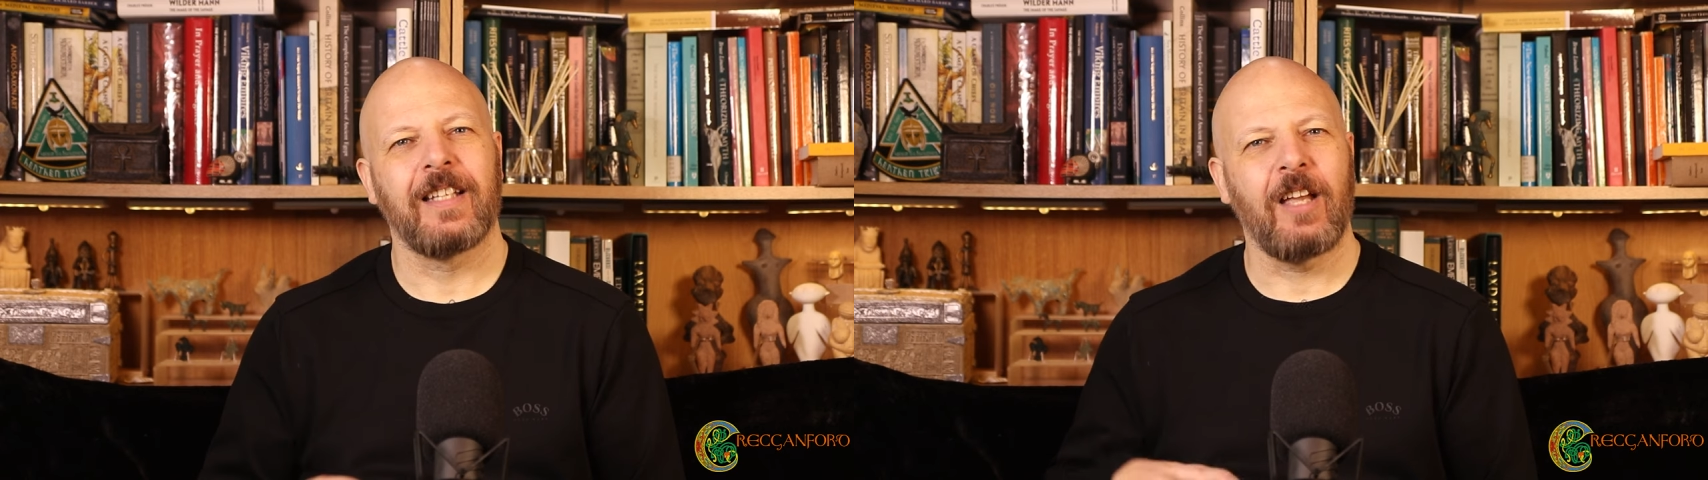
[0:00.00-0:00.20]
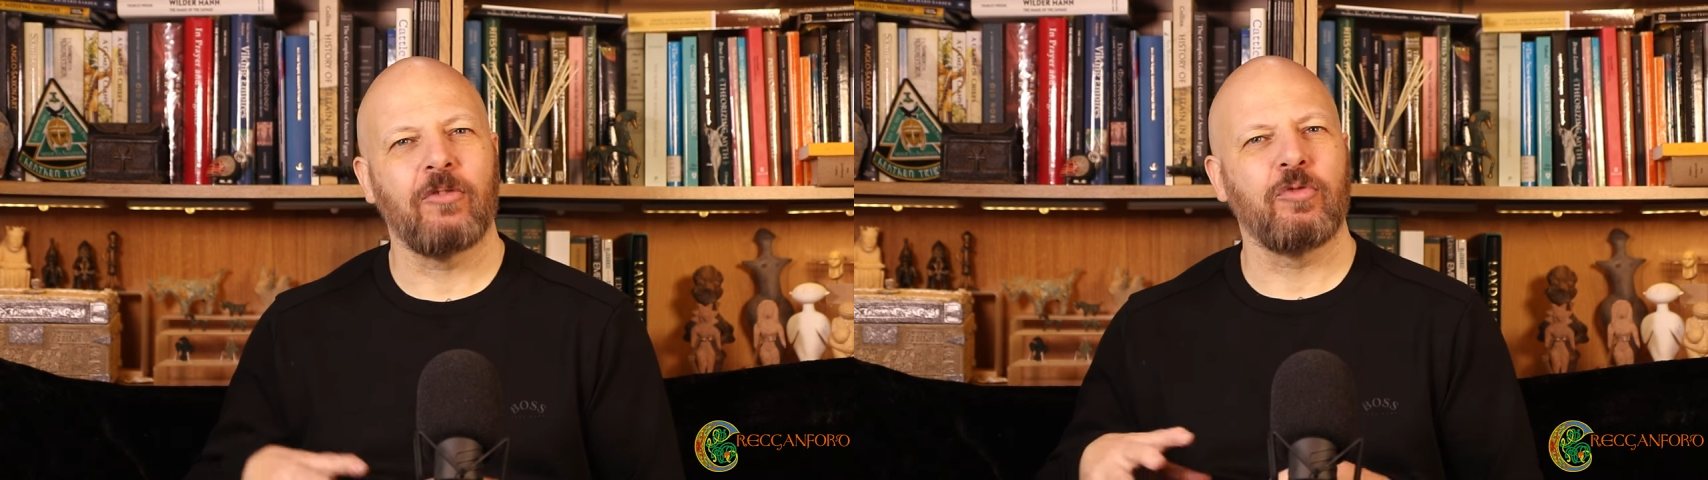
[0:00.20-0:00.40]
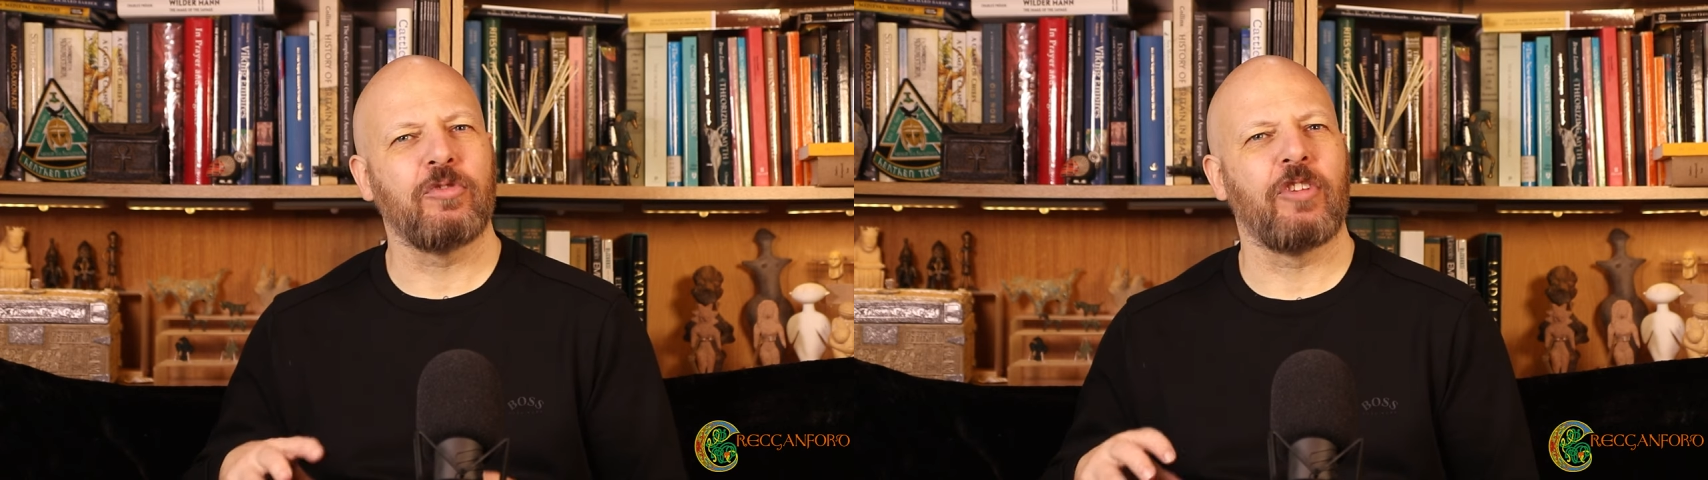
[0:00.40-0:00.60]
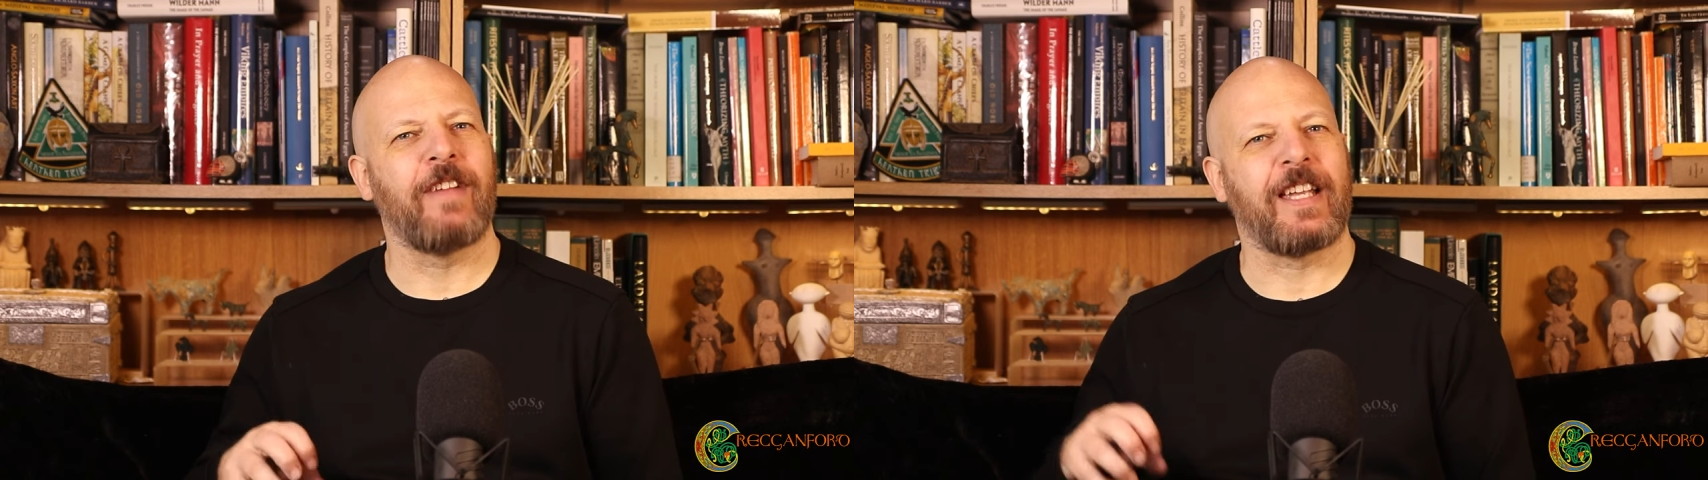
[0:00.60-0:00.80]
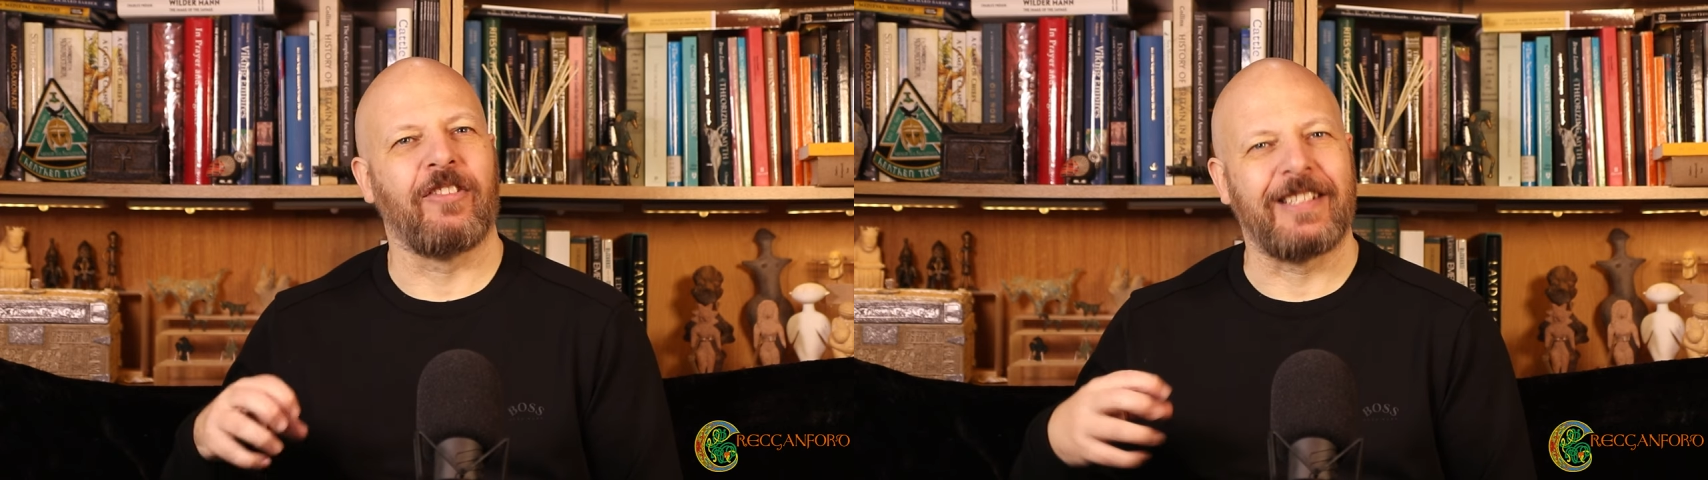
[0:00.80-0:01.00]
The Celts
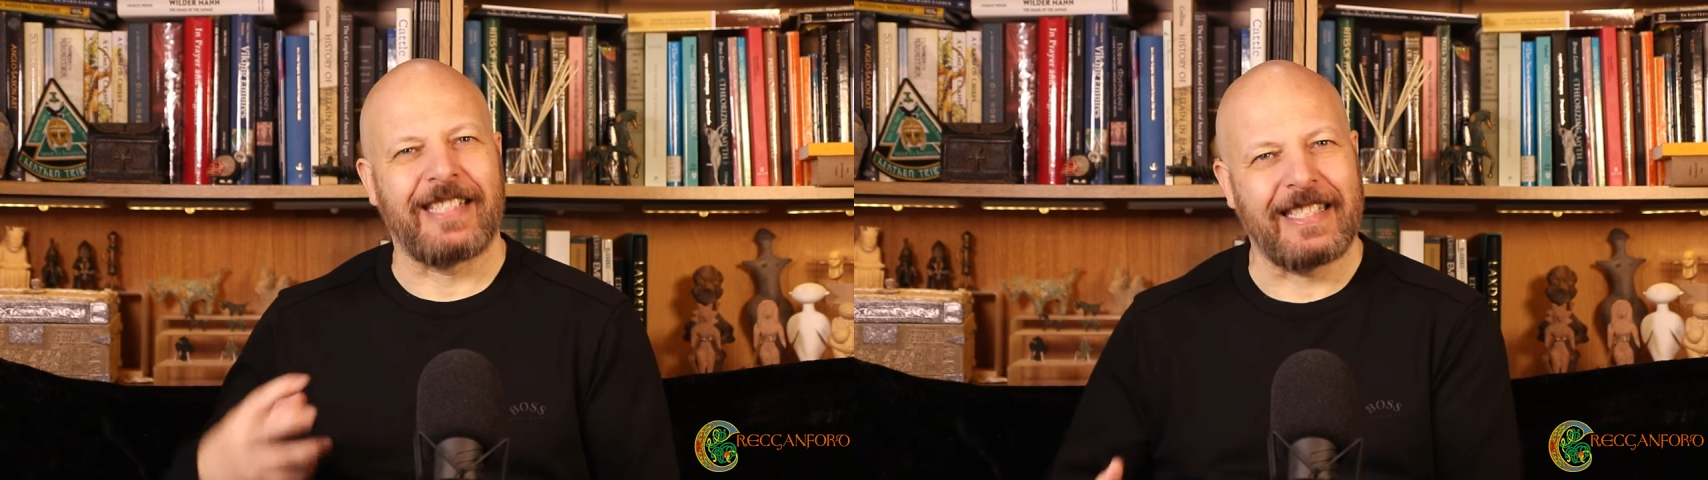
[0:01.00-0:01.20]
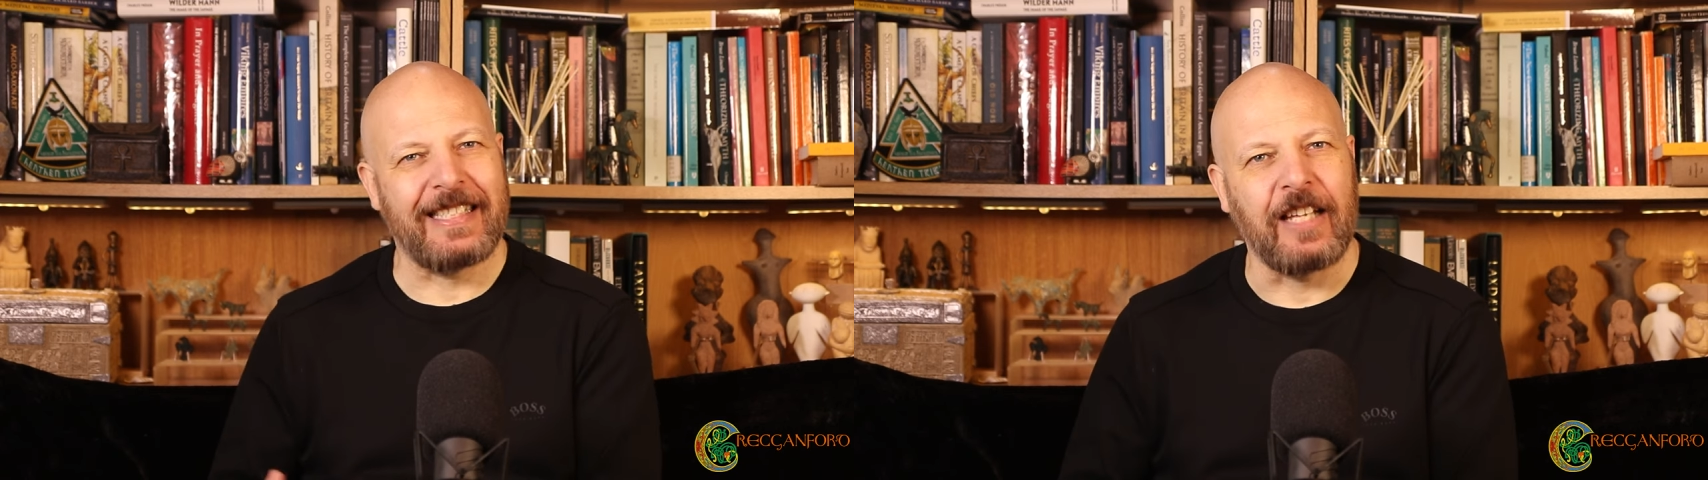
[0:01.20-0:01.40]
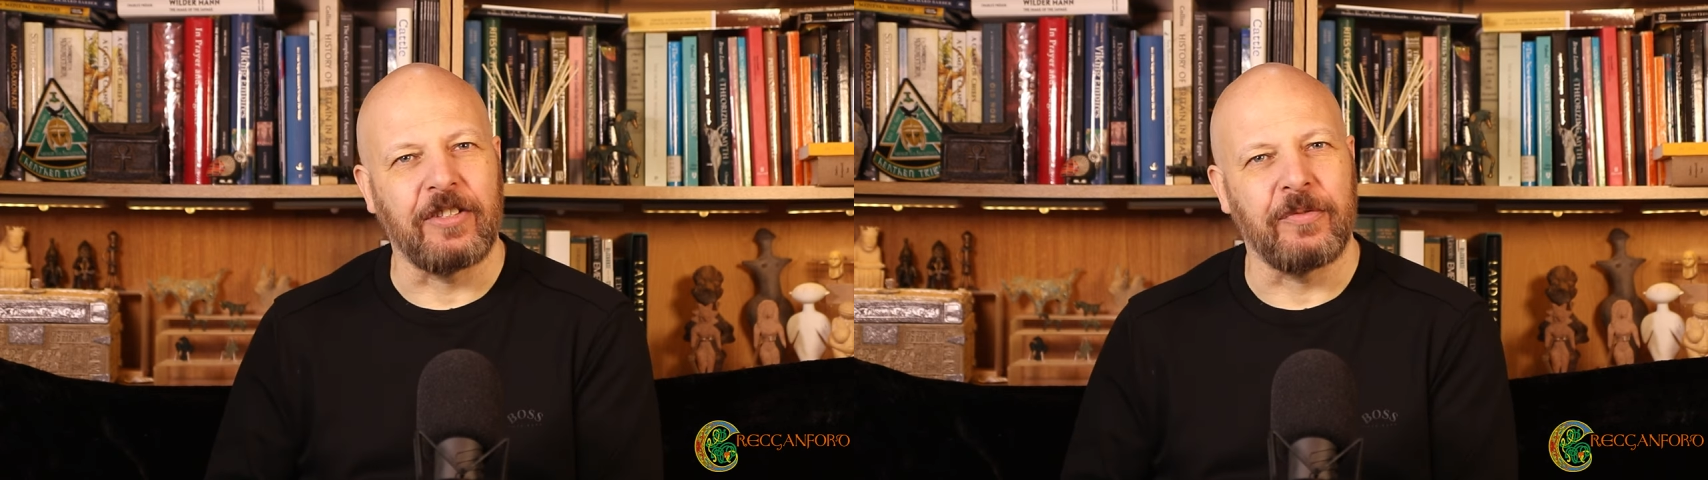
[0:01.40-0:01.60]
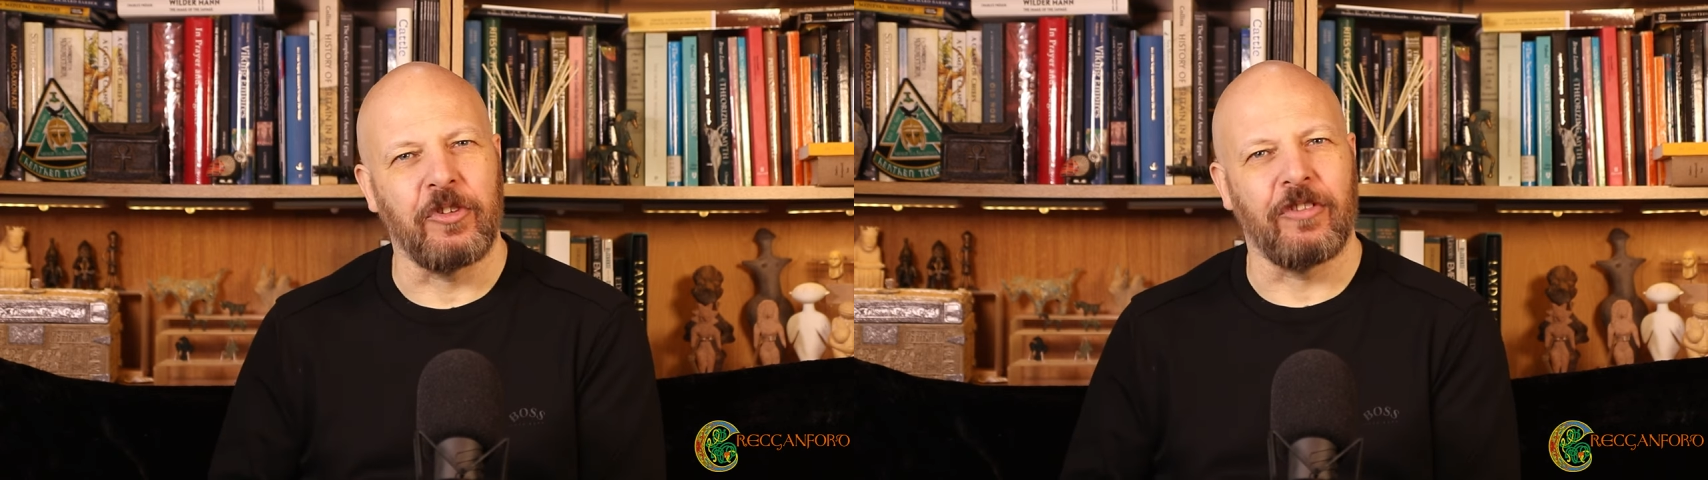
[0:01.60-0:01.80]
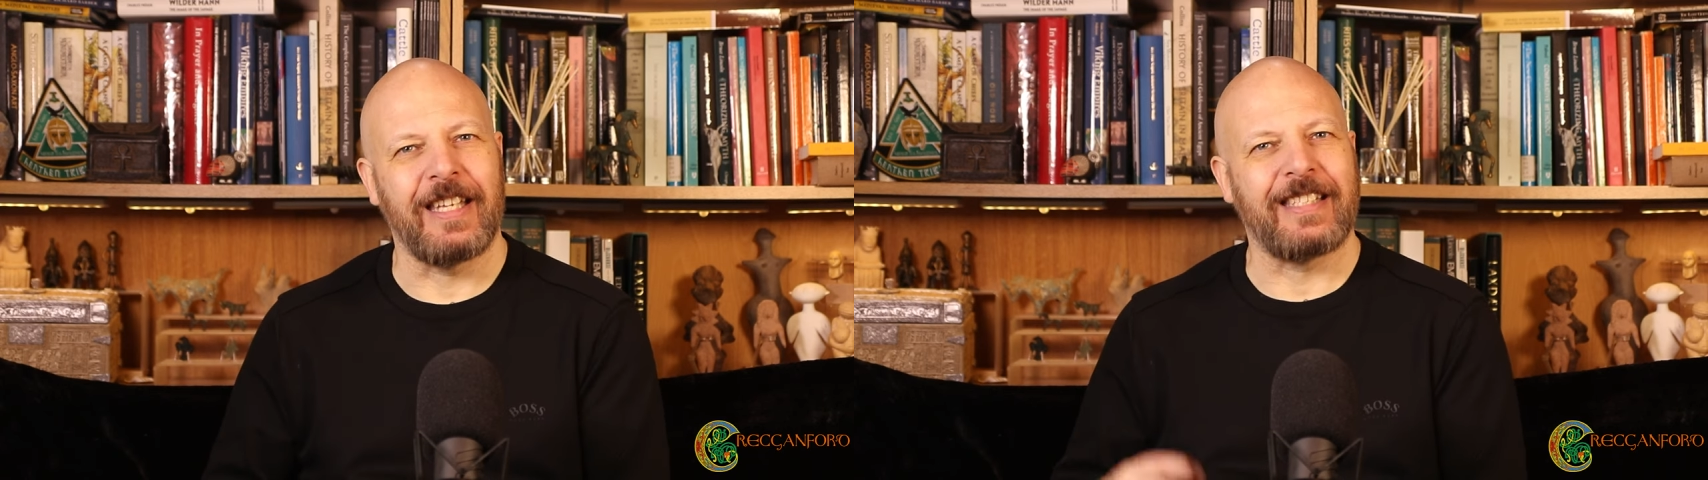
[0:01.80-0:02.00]
also recognised this state
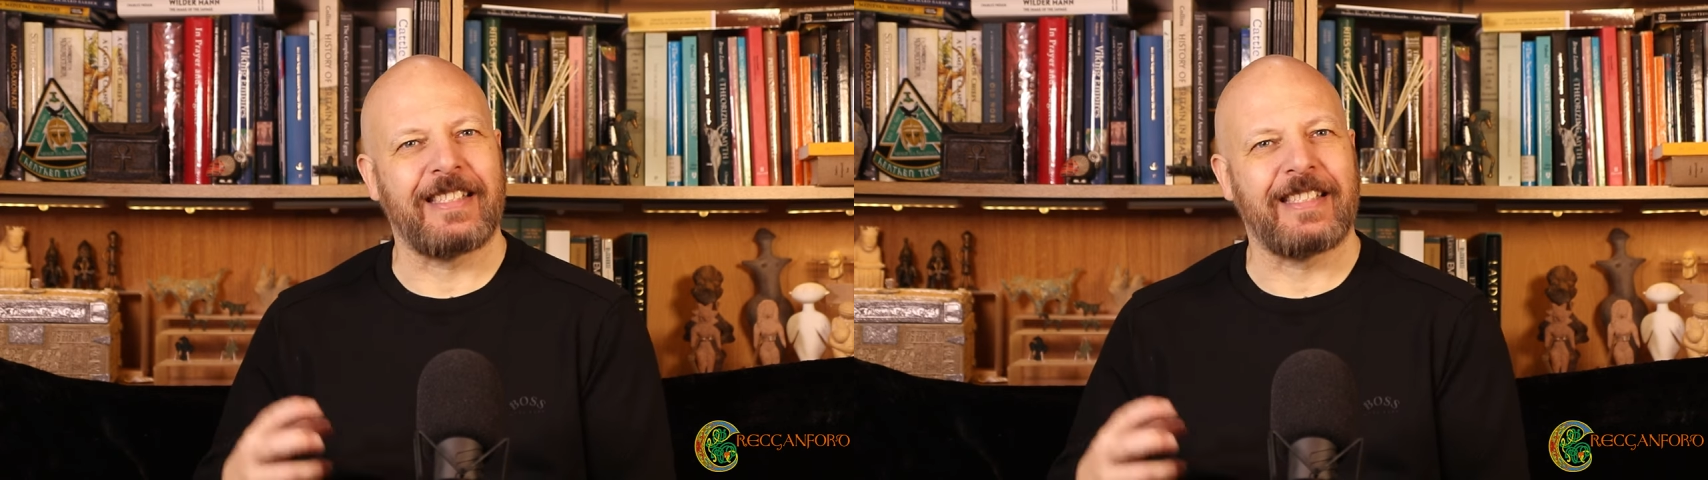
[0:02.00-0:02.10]
of fury,